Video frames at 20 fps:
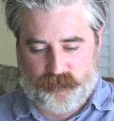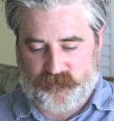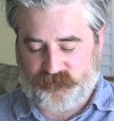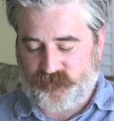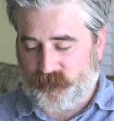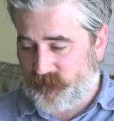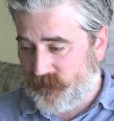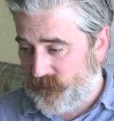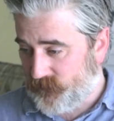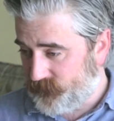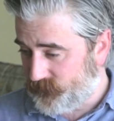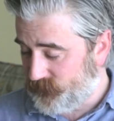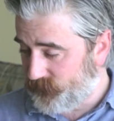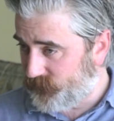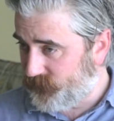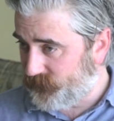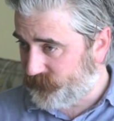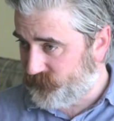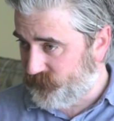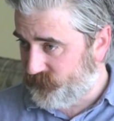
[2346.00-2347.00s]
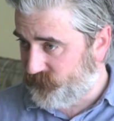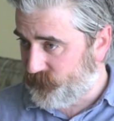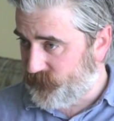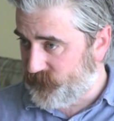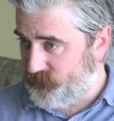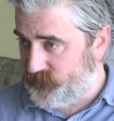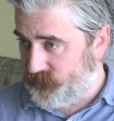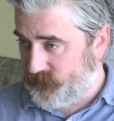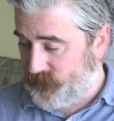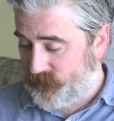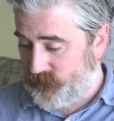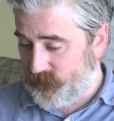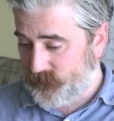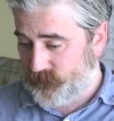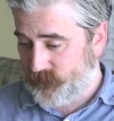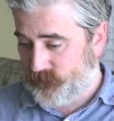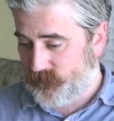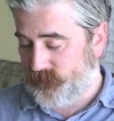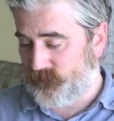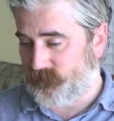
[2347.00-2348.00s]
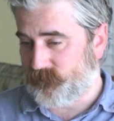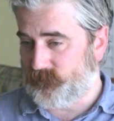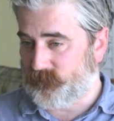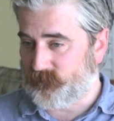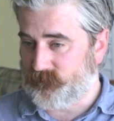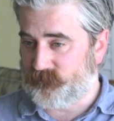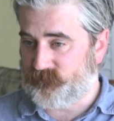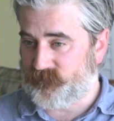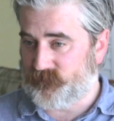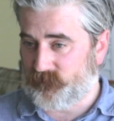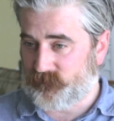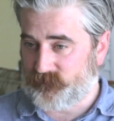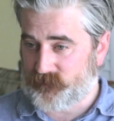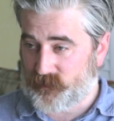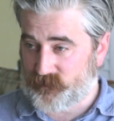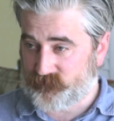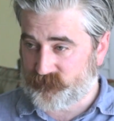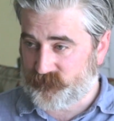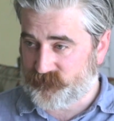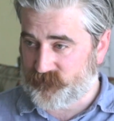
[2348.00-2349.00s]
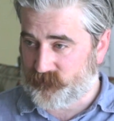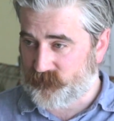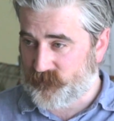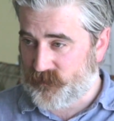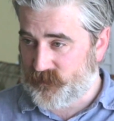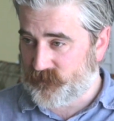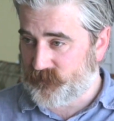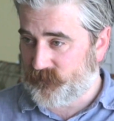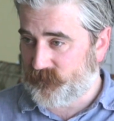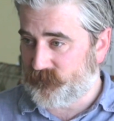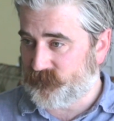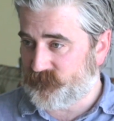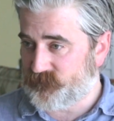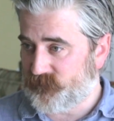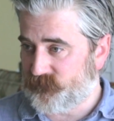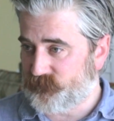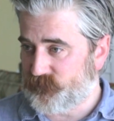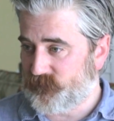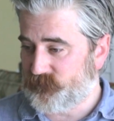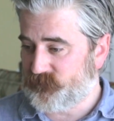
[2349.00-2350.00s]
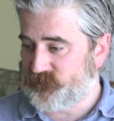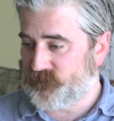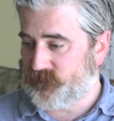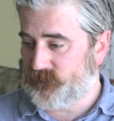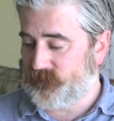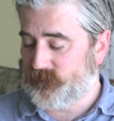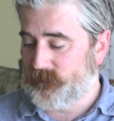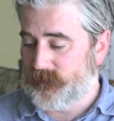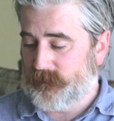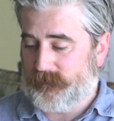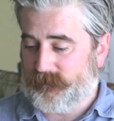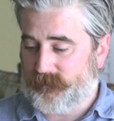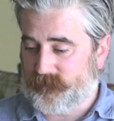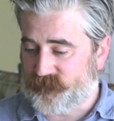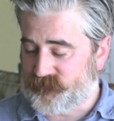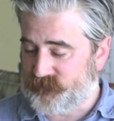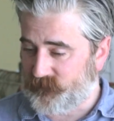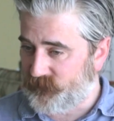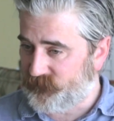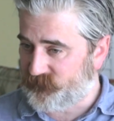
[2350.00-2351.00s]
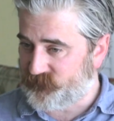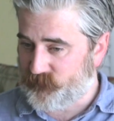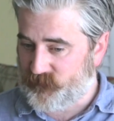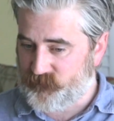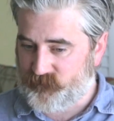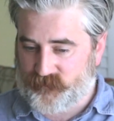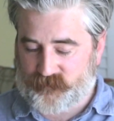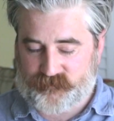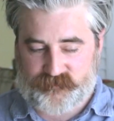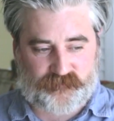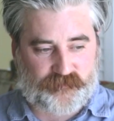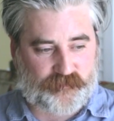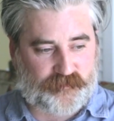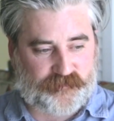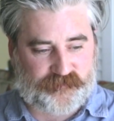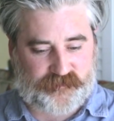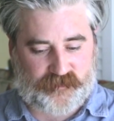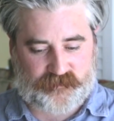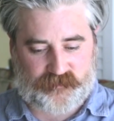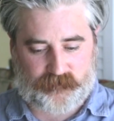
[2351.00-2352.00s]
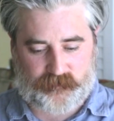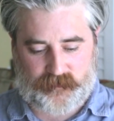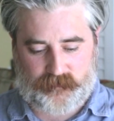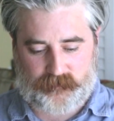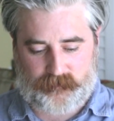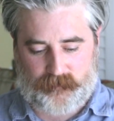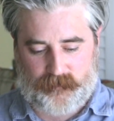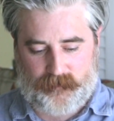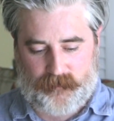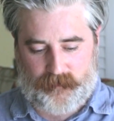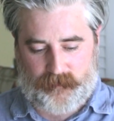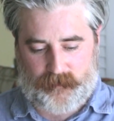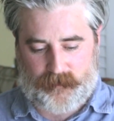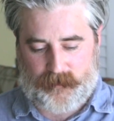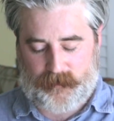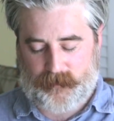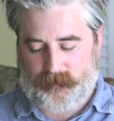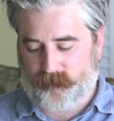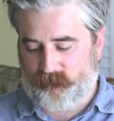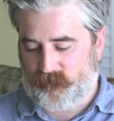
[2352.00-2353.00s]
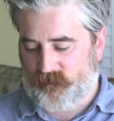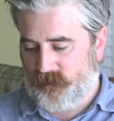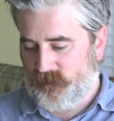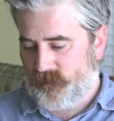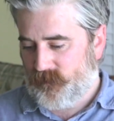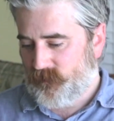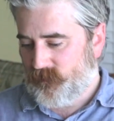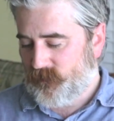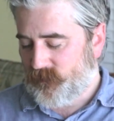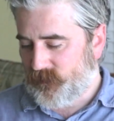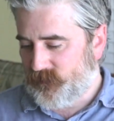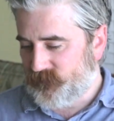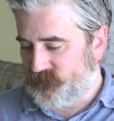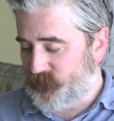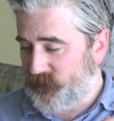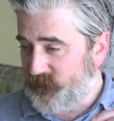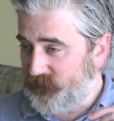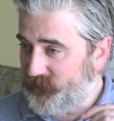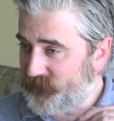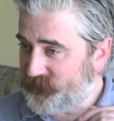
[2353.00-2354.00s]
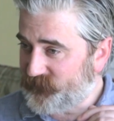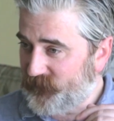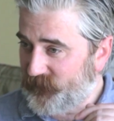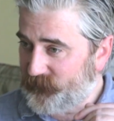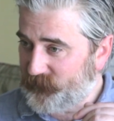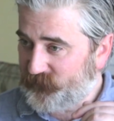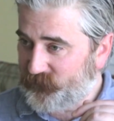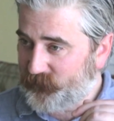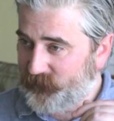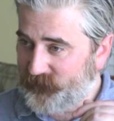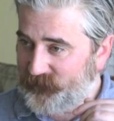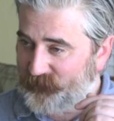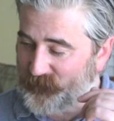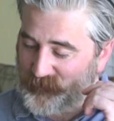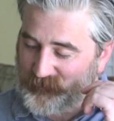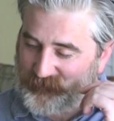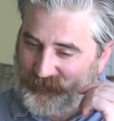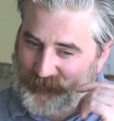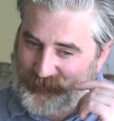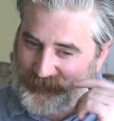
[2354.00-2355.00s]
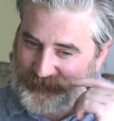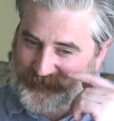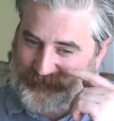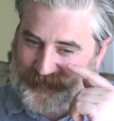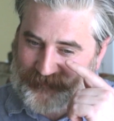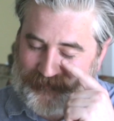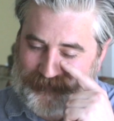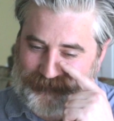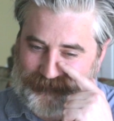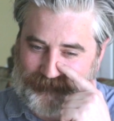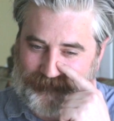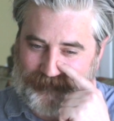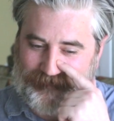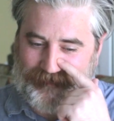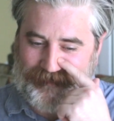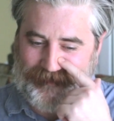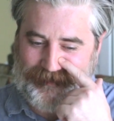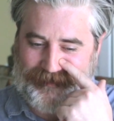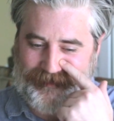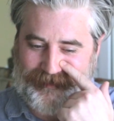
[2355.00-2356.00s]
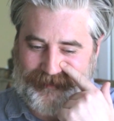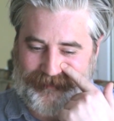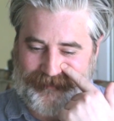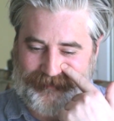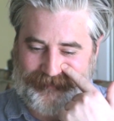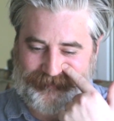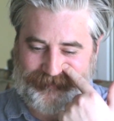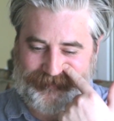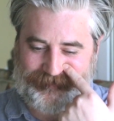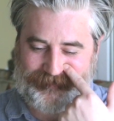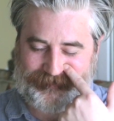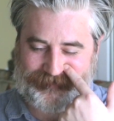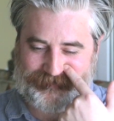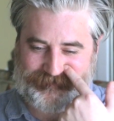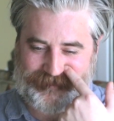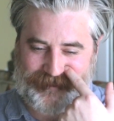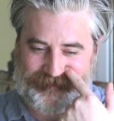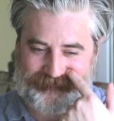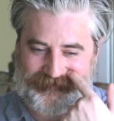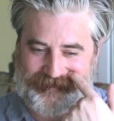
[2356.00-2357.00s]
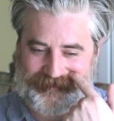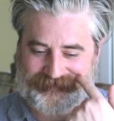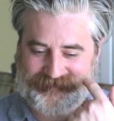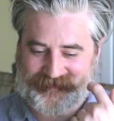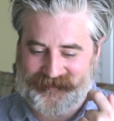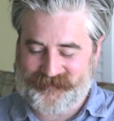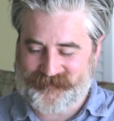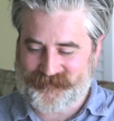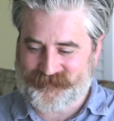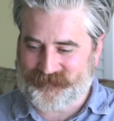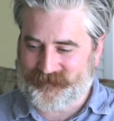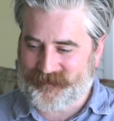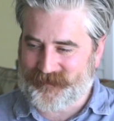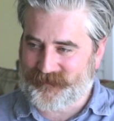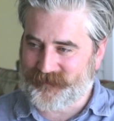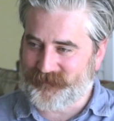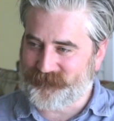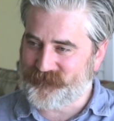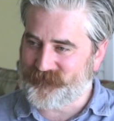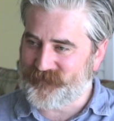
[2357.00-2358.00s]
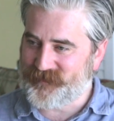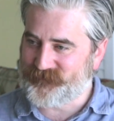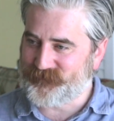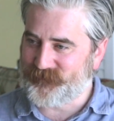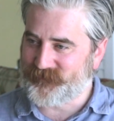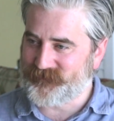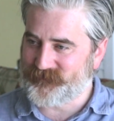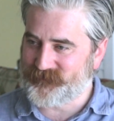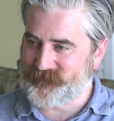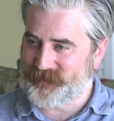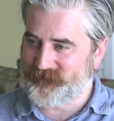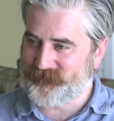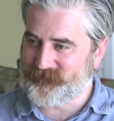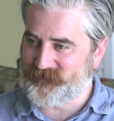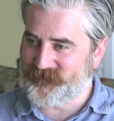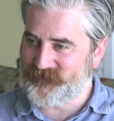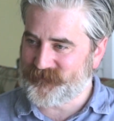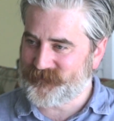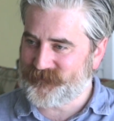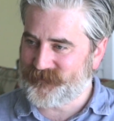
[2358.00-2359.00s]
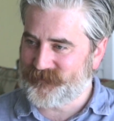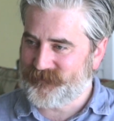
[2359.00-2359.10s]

But from there you can click through to my blog and you can see all the articles on marketing and self-publishing. You can see links to my books if you want to check them out. I spend a lot of time on Twitter, probably too much time. You can check me out there as well, and Facebook as well, of course.